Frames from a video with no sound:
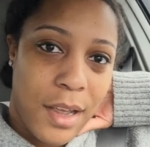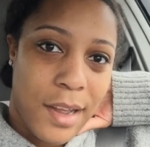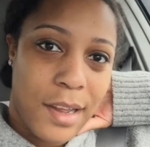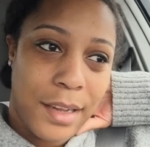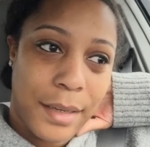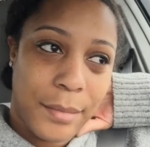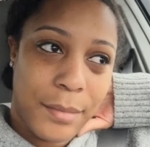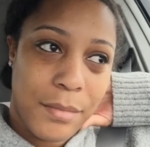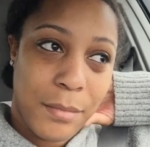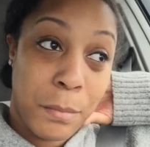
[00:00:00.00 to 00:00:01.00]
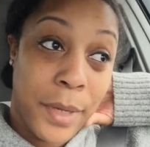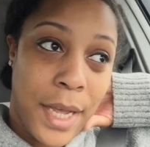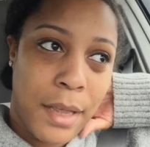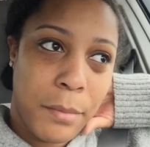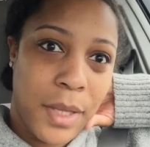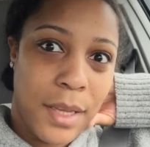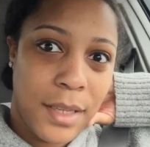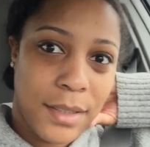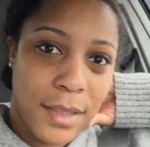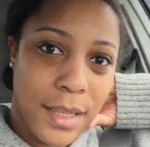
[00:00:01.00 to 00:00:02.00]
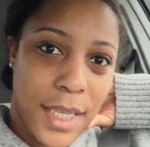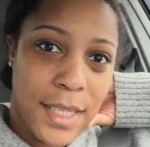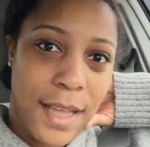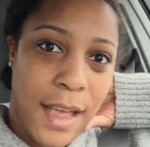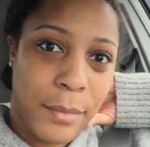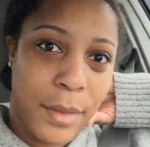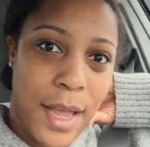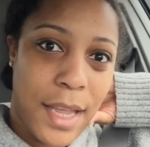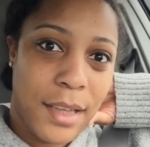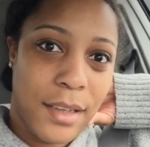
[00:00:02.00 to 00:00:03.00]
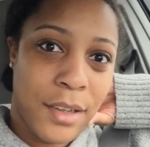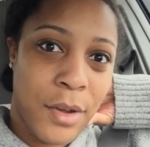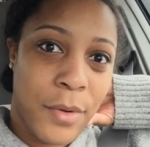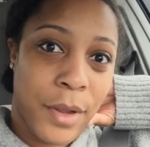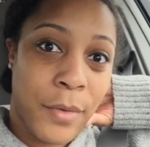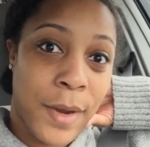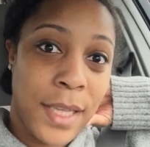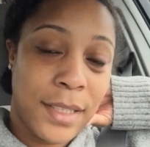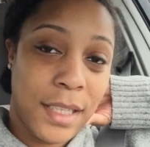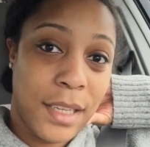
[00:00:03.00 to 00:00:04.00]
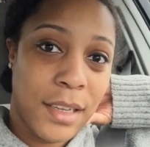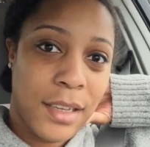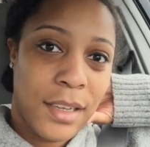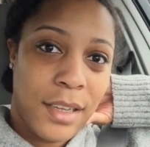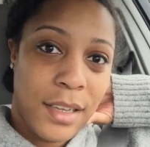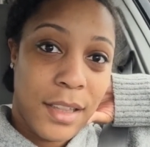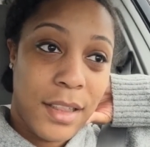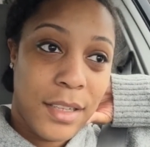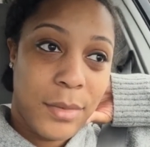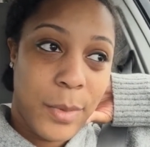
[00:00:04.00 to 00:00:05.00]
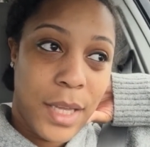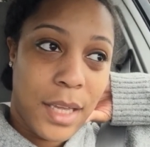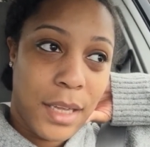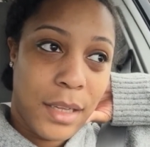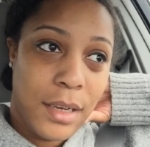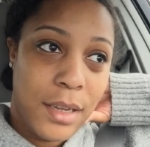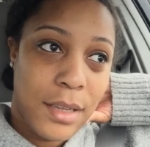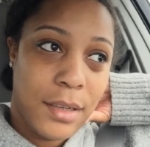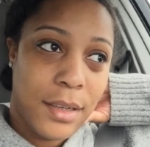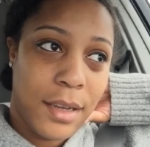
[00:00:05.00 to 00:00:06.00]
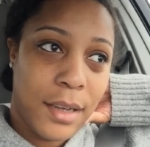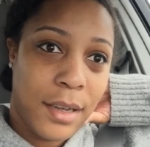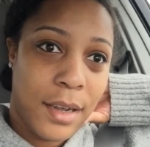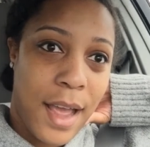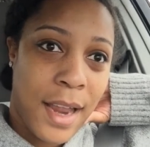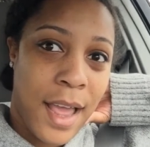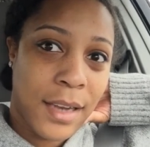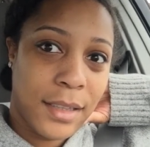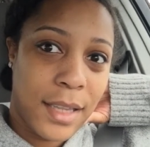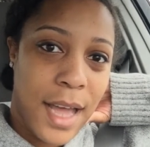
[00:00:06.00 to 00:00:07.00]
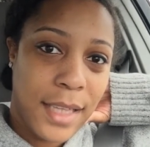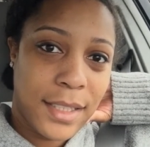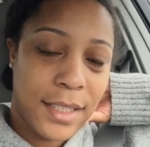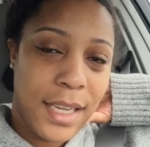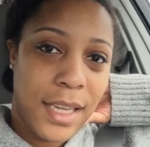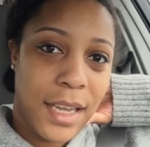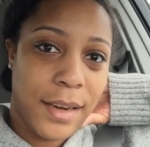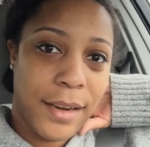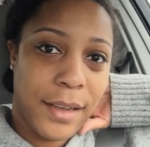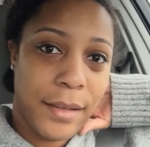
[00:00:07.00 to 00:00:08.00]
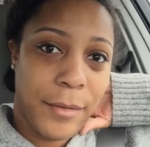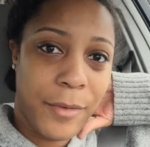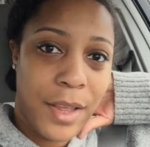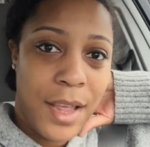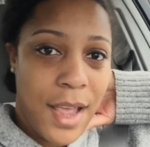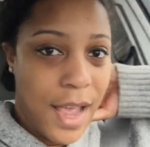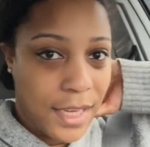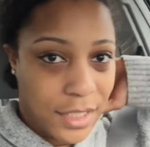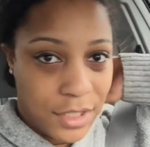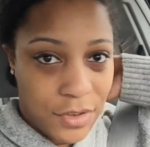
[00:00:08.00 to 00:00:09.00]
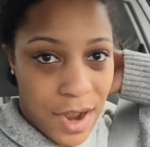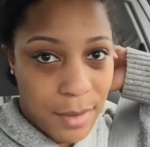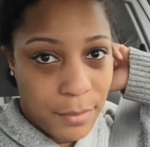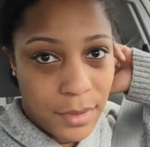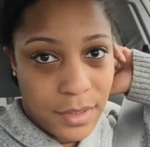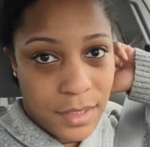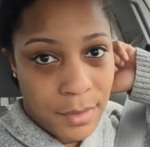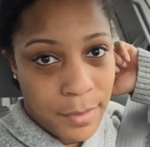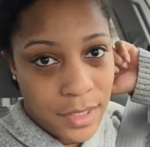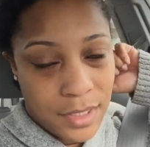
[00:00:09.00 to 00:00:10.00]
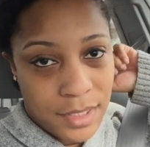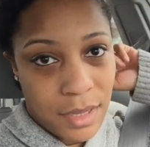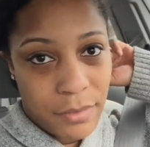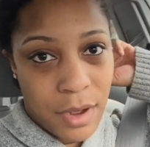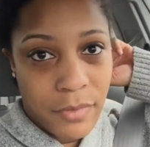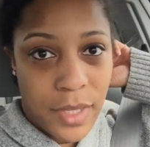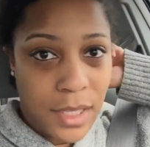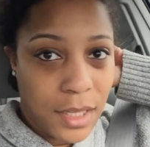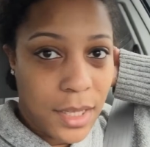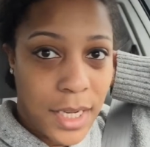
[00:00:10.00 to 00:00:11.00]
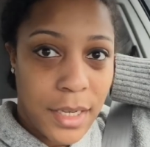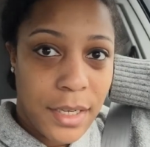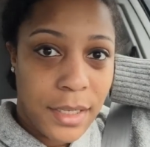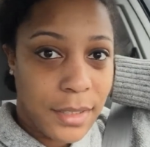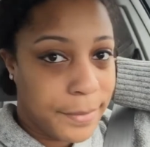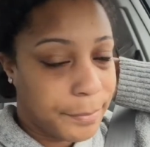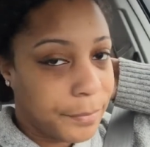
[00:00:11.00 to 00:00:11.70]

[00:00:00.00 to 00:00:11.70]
Um, but because of this, I'm like going crazy this weekend. Uh, I got a lot to take care of. I just dropped a bunch of stuff off at the cleaners.